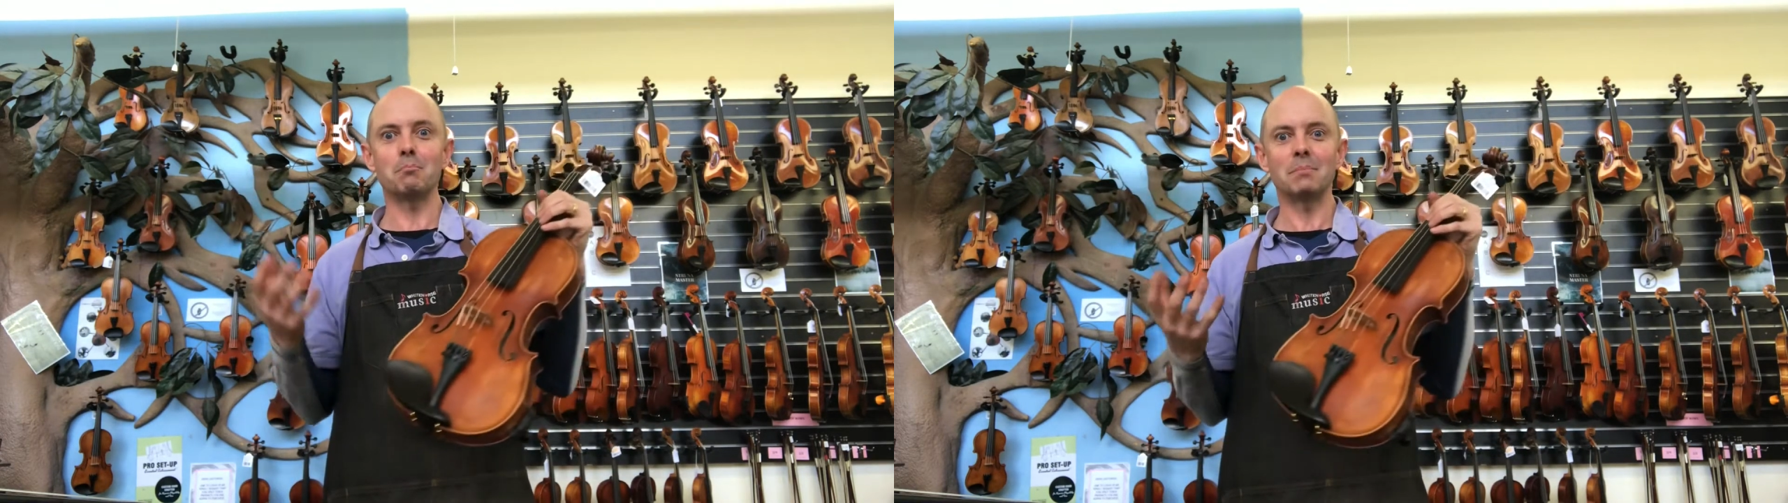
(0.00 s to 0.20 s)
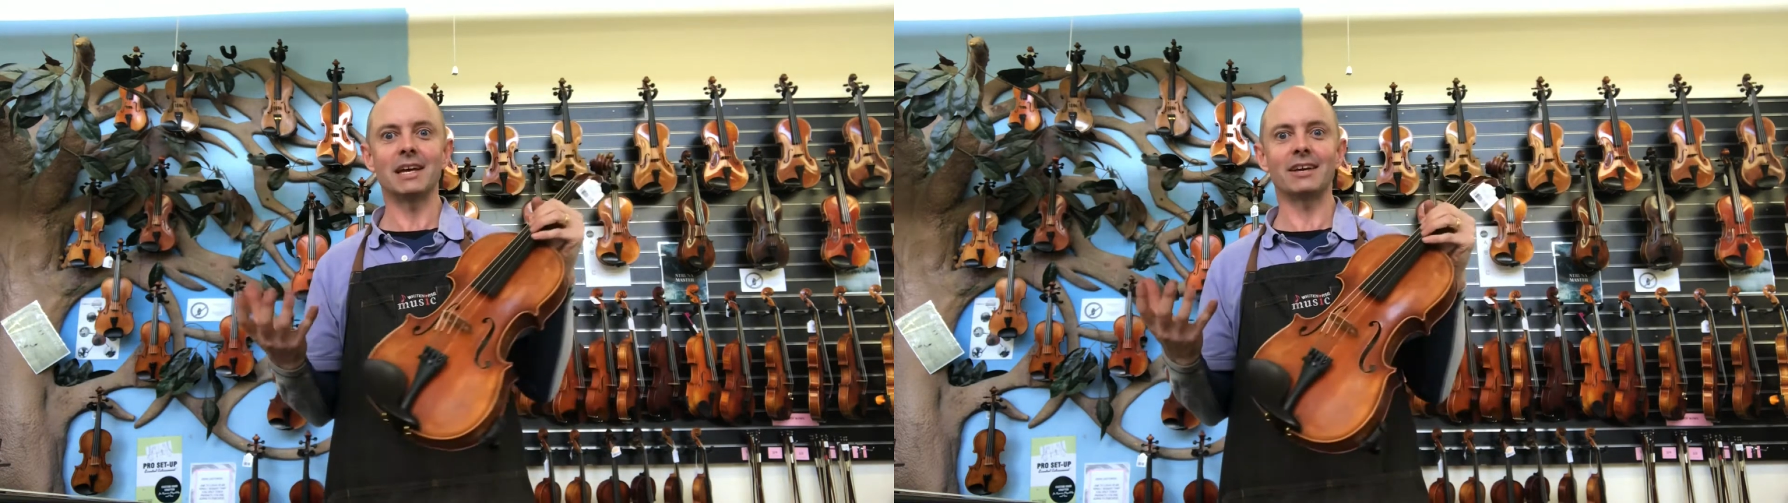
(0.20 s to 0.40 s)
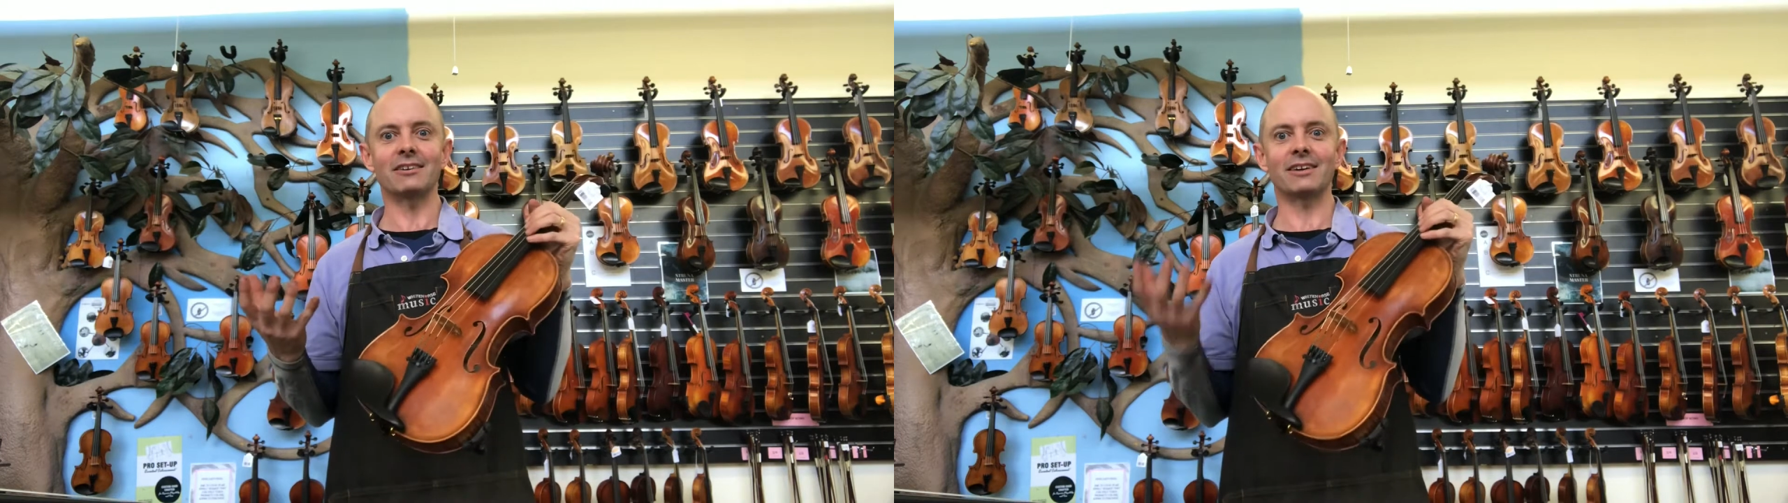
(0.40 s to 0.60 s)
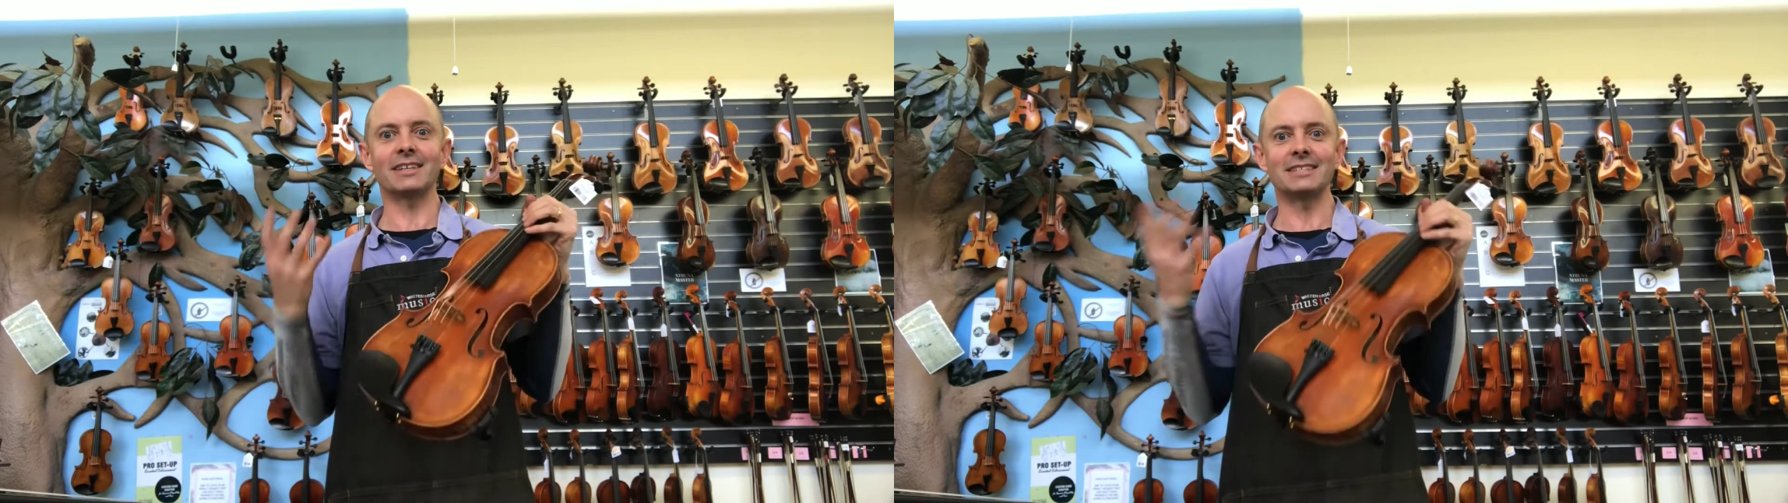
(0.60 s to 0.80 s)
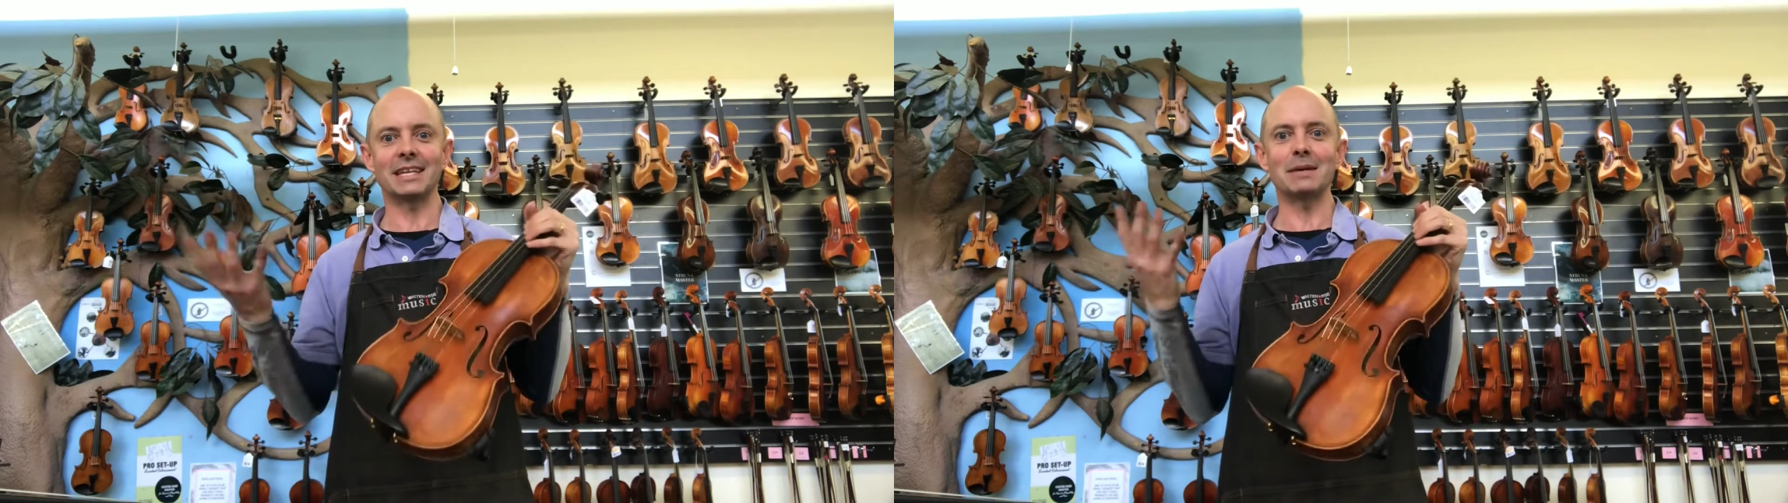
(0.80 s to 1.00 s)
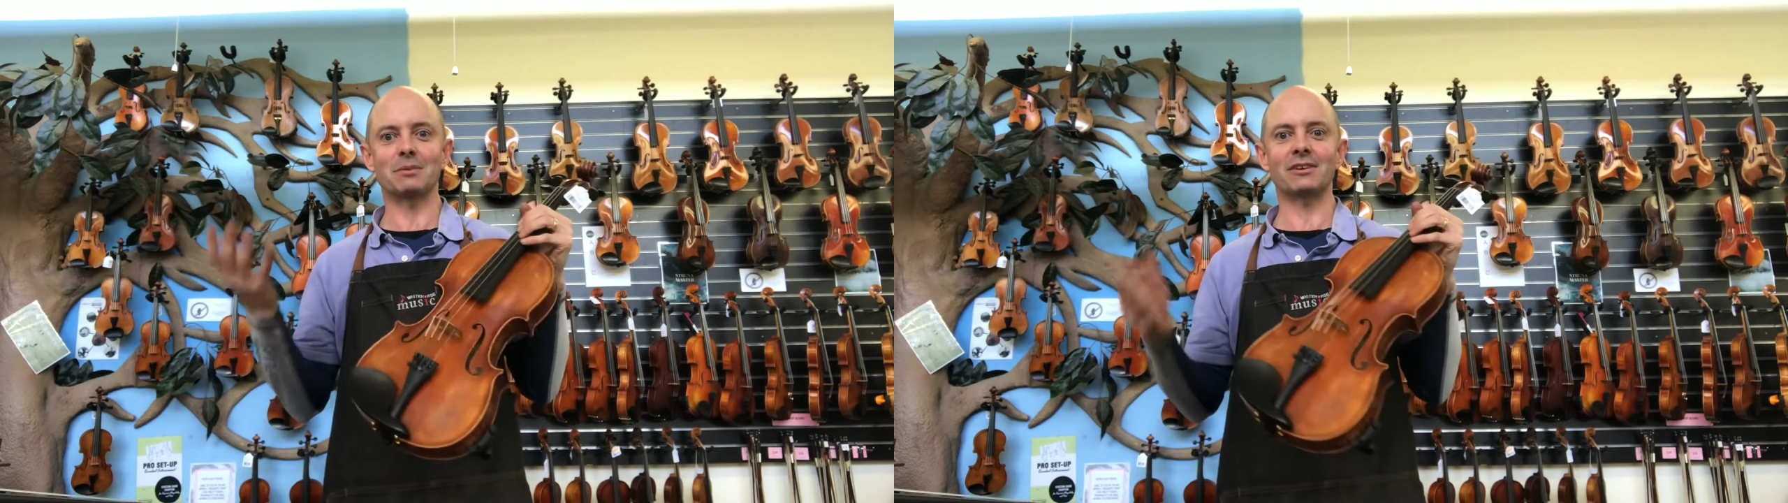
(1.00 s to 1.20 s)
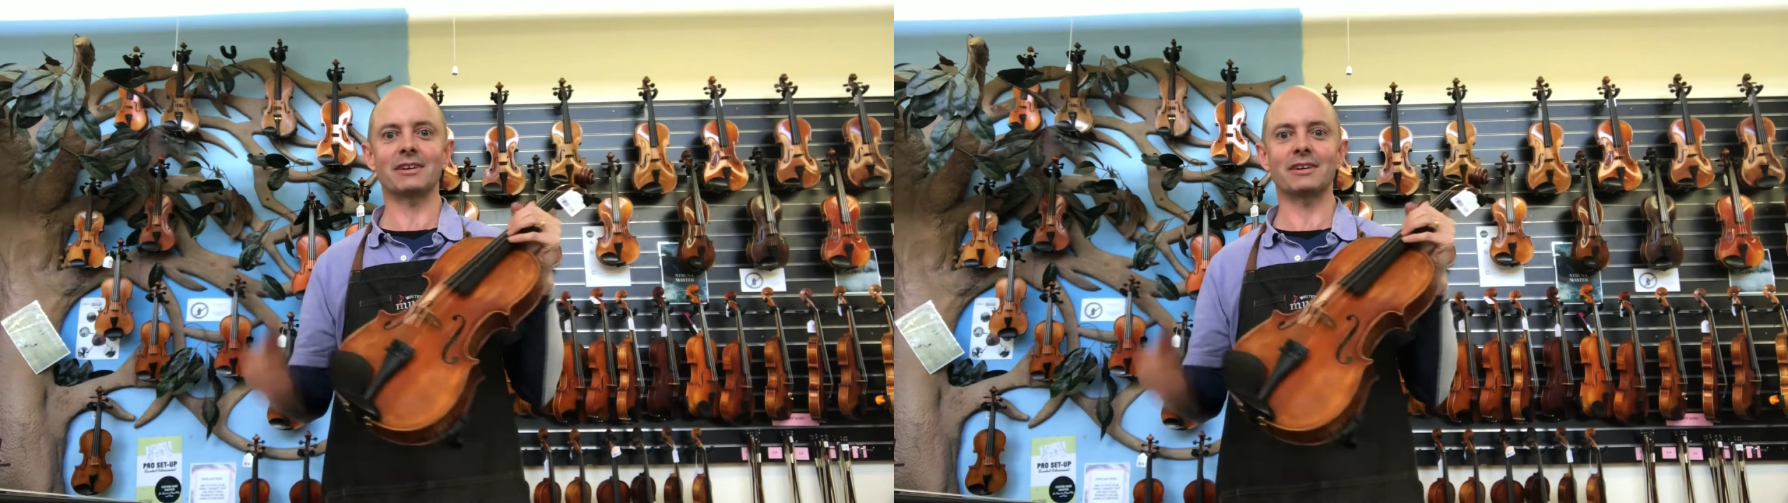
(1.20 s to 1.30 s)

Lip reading: bigger and deeper